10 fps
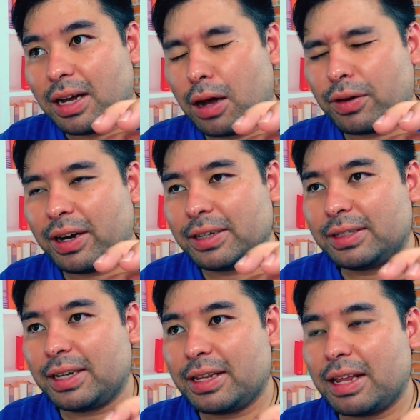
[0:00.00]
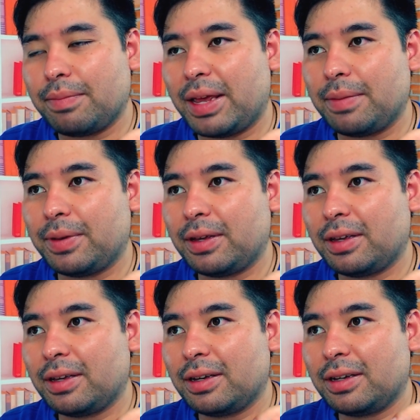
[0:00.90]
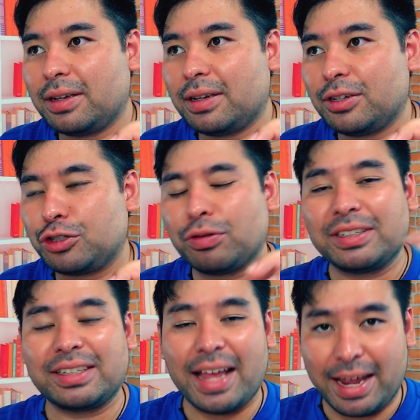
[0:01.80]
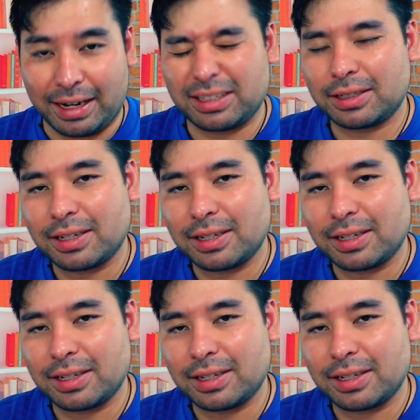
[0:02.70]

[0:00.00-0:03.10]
how can I say that, maybe translate it,